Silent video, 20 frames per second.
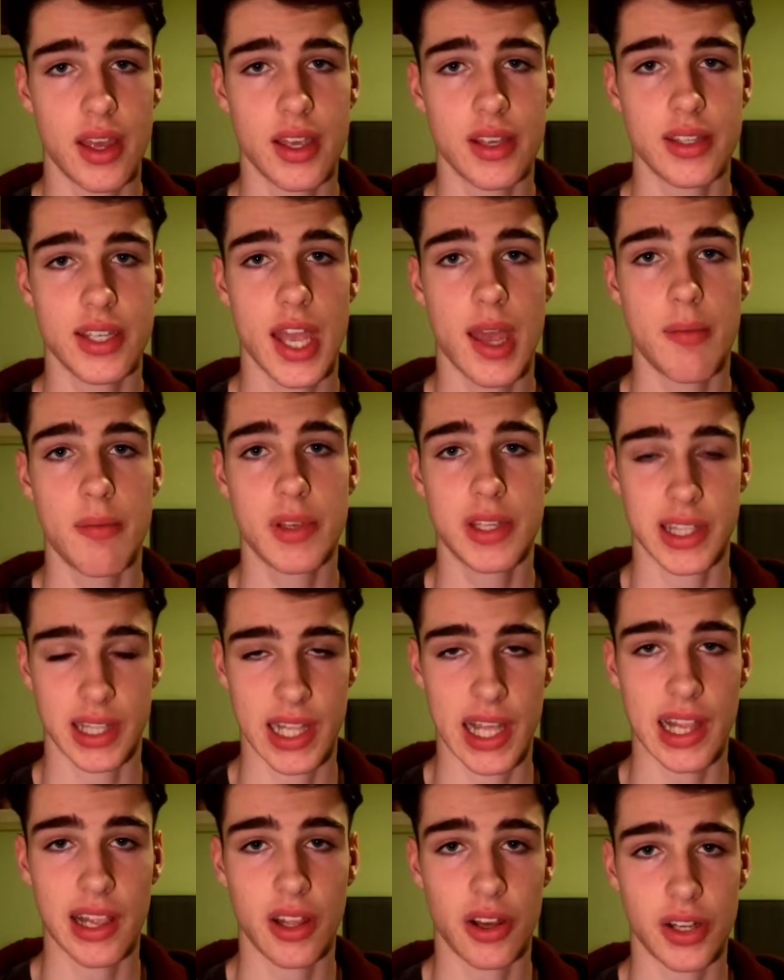His name is
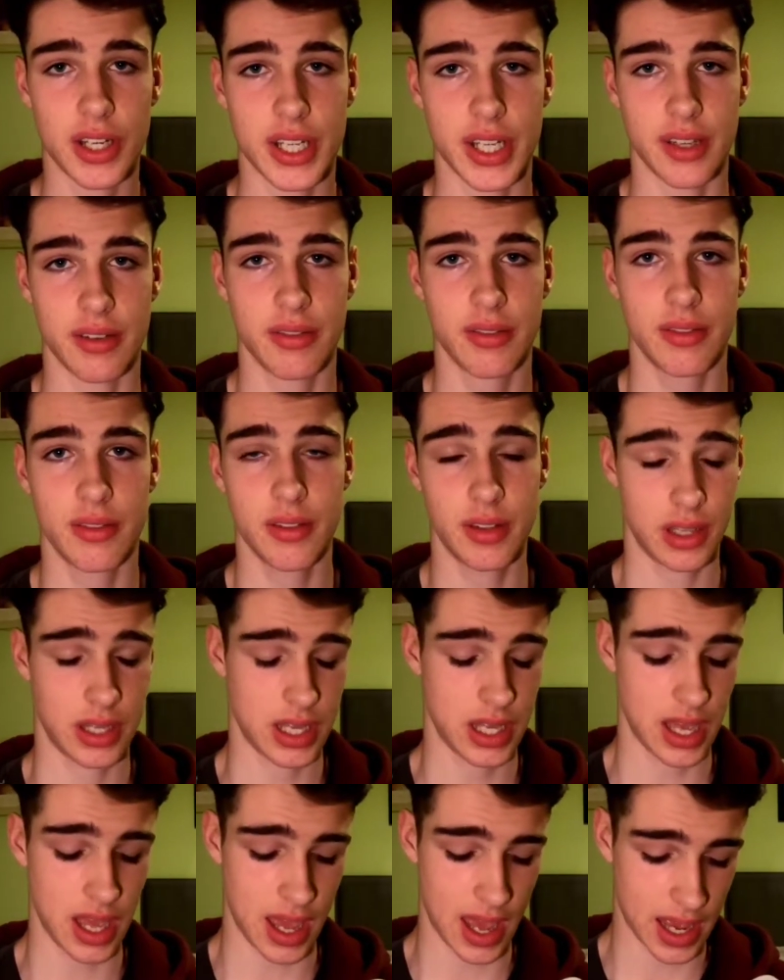Lil Huddy.
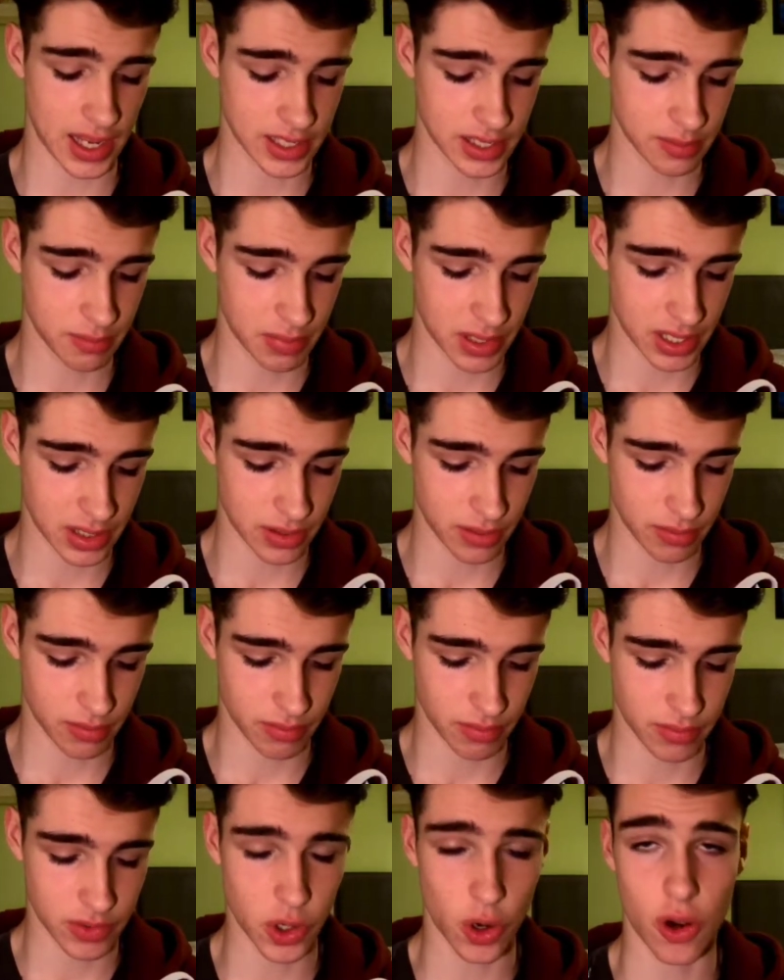He hasn't been
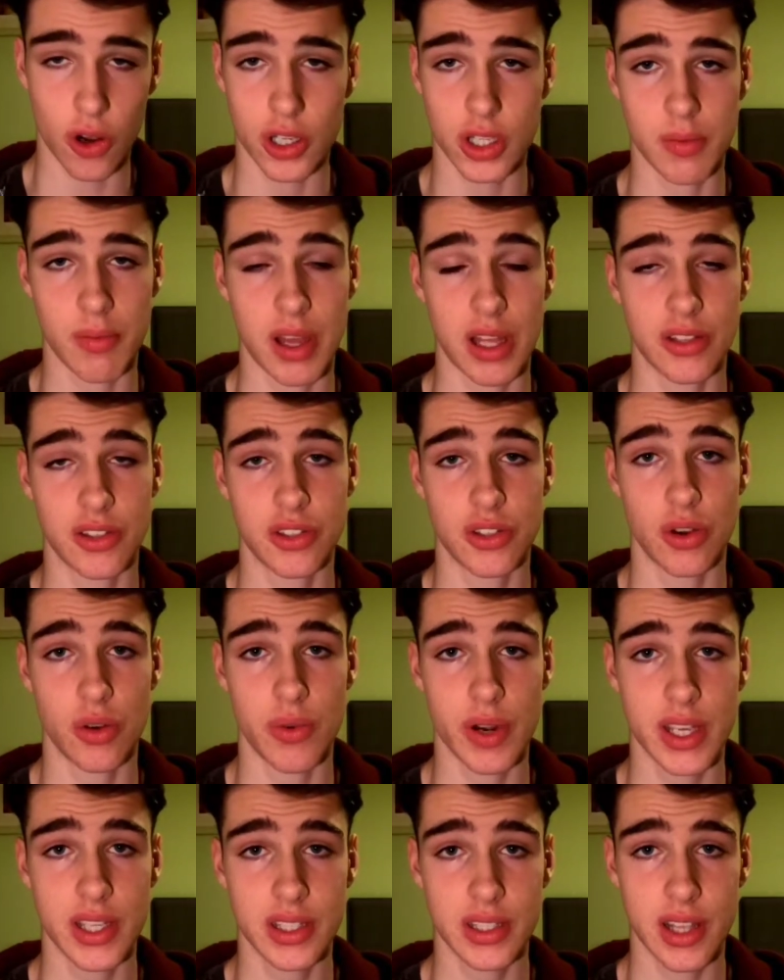talked about so
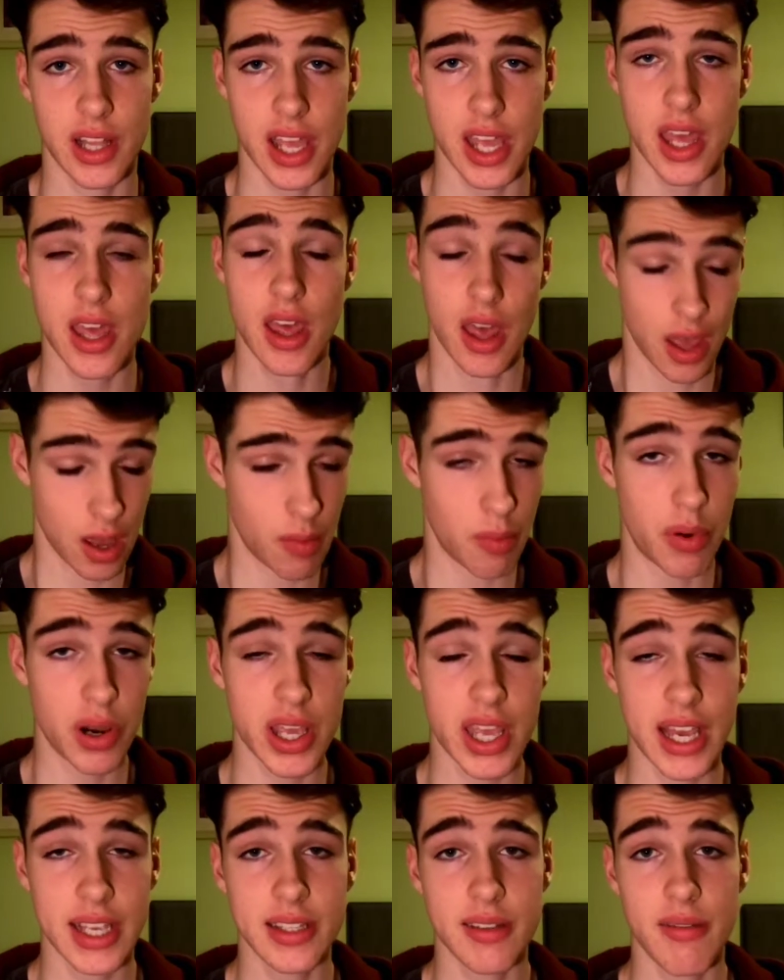recently,
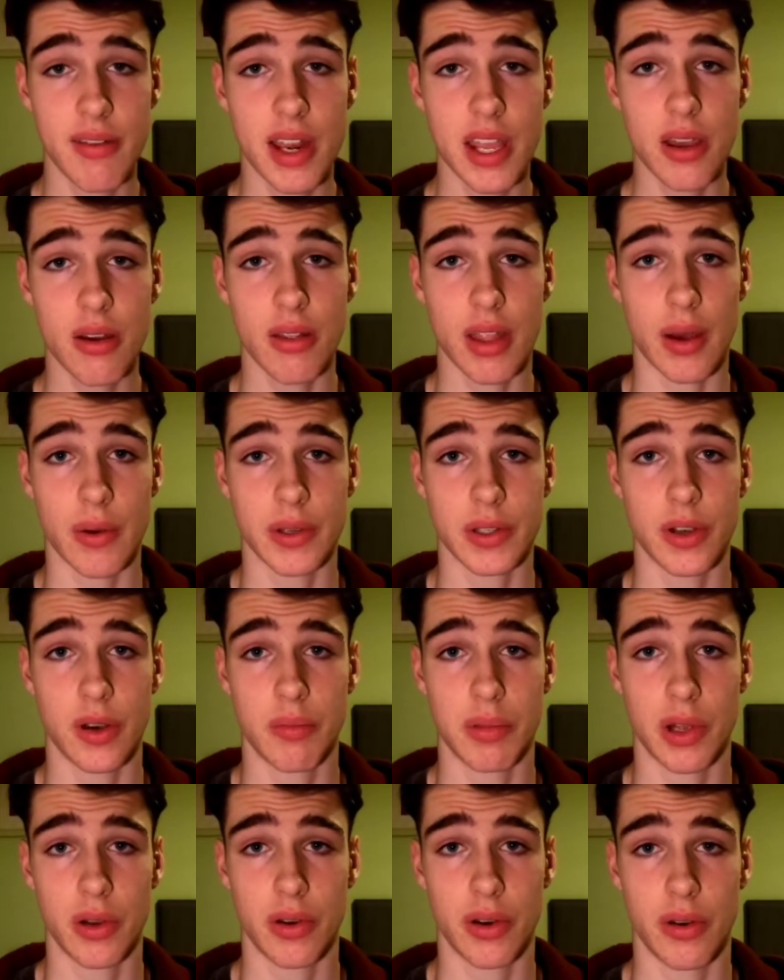but he has a video that was
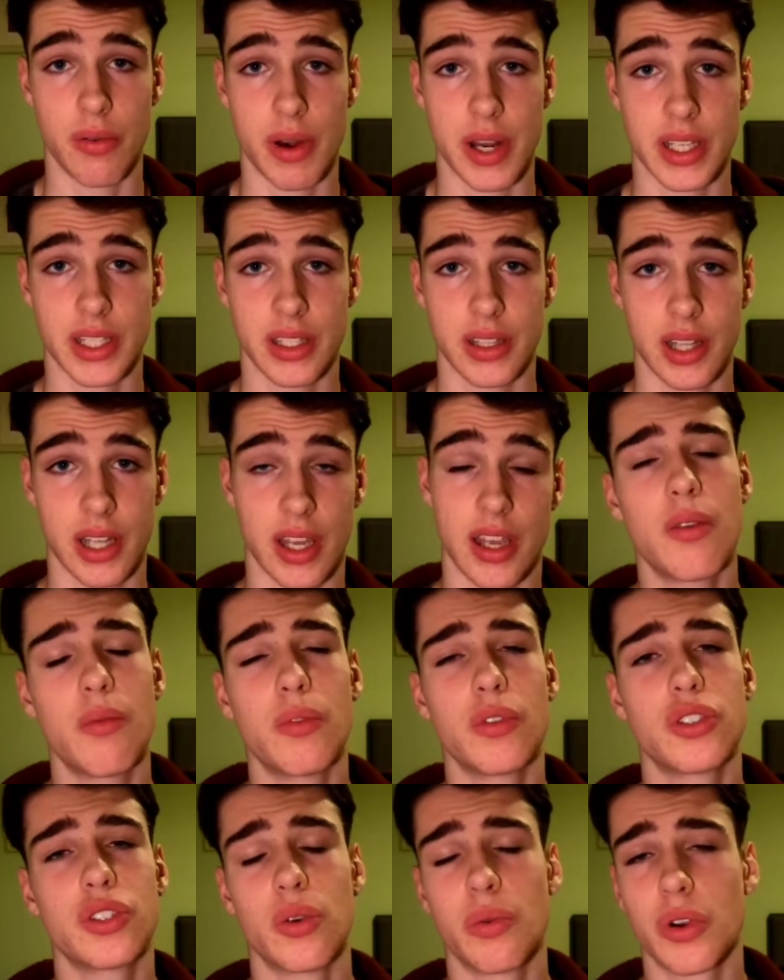uploaded recently.
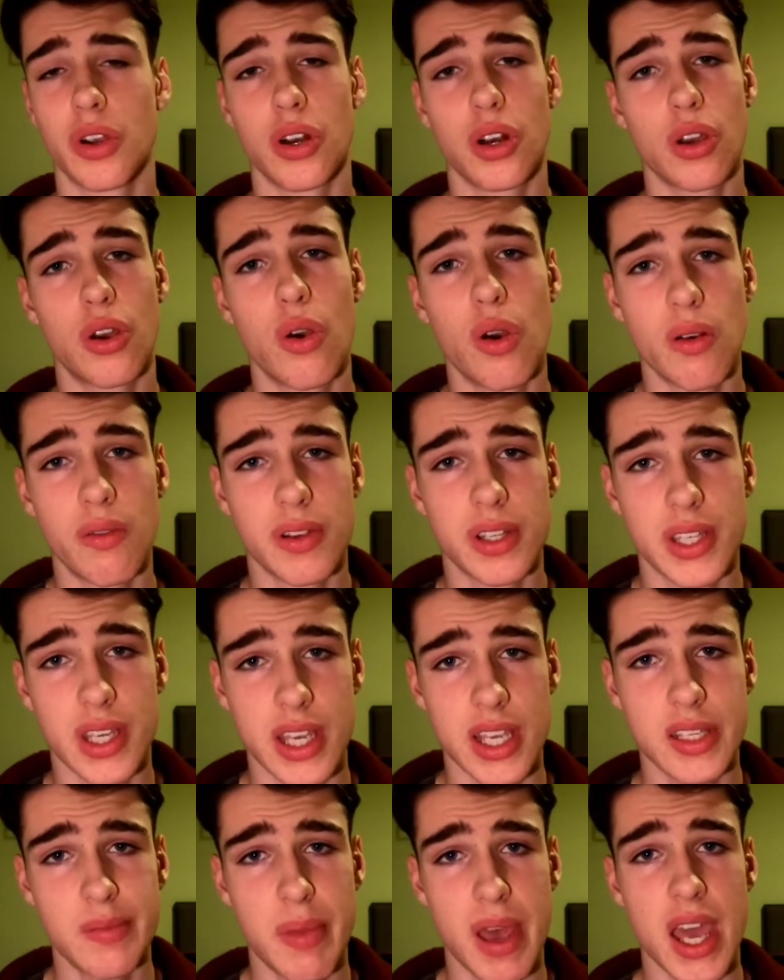So we're gonna go over to
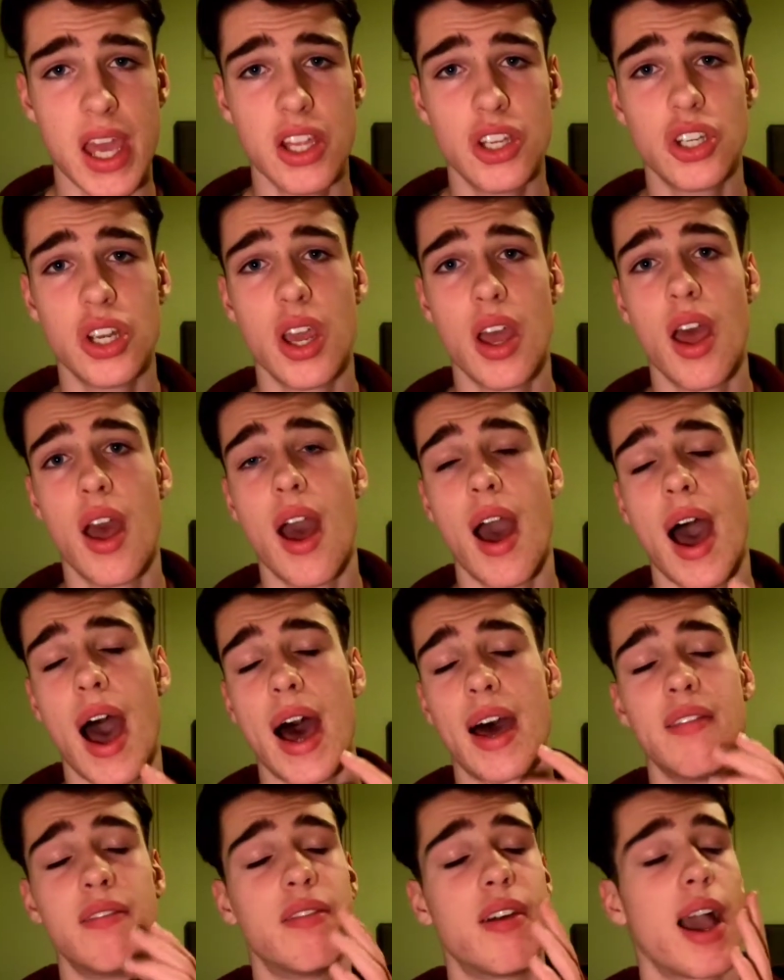his page
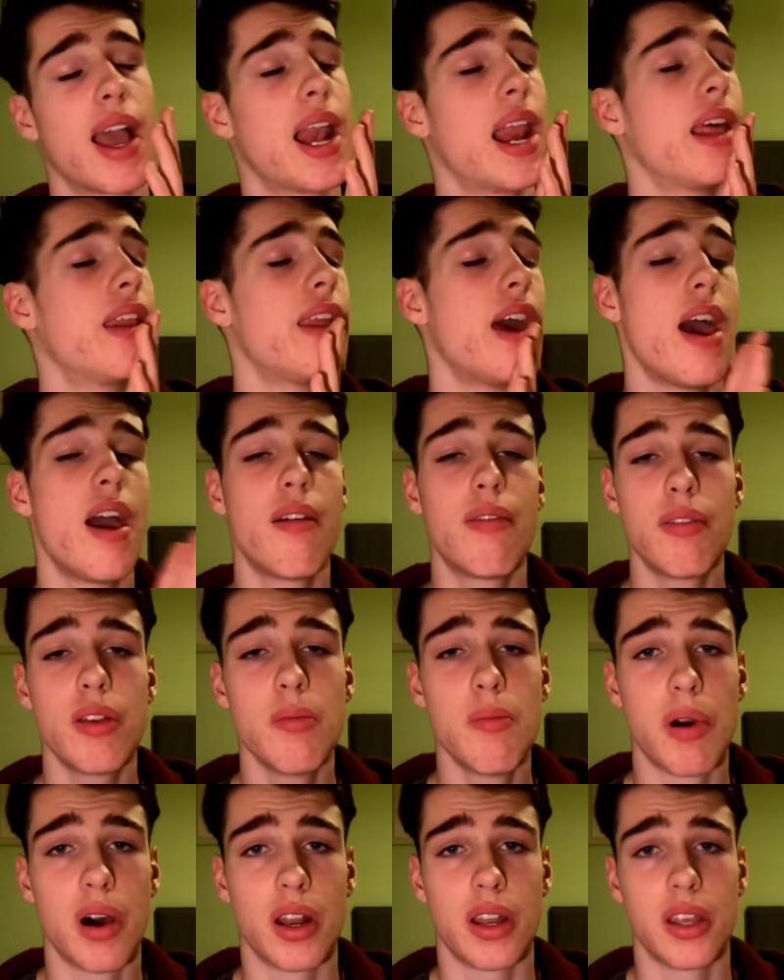and violate
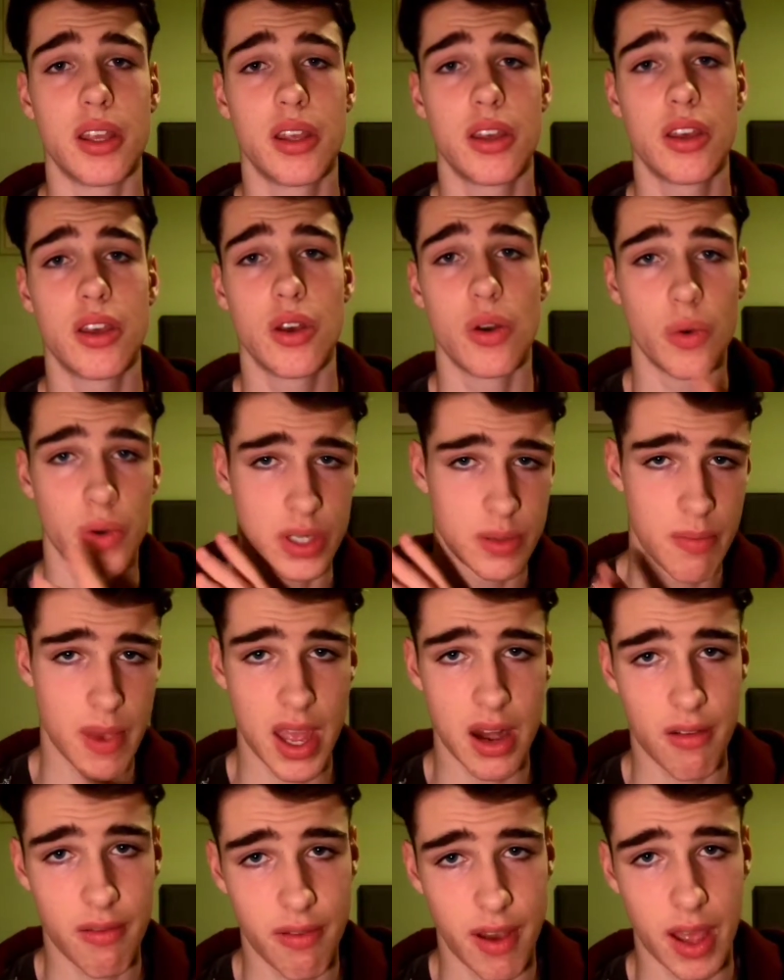everybody who has
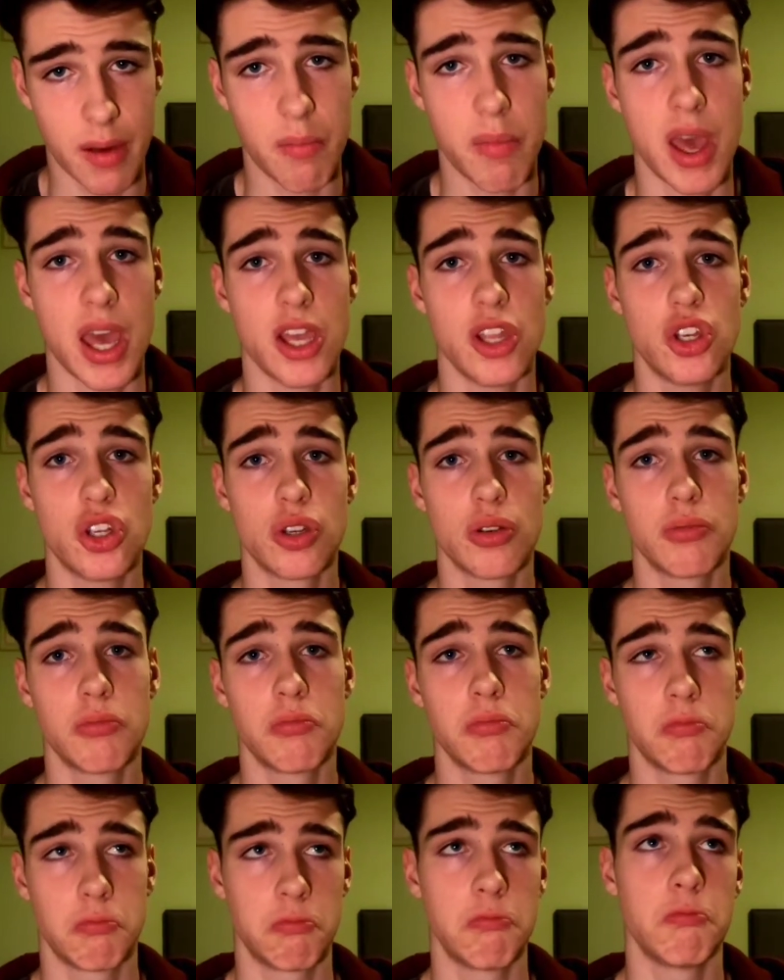made a fan page
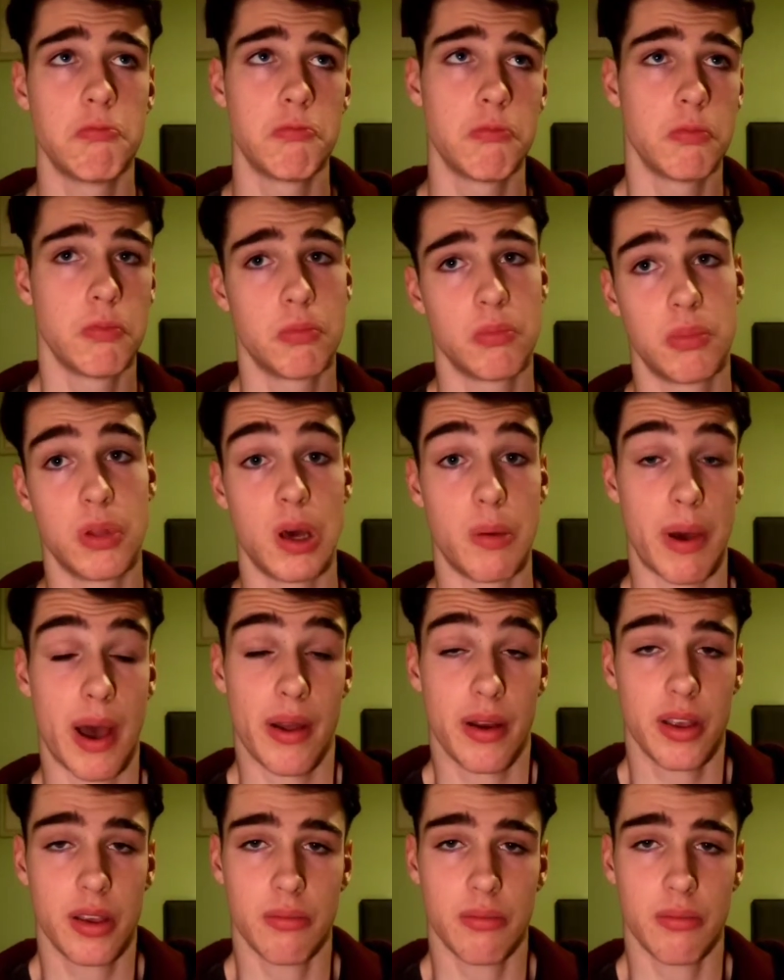about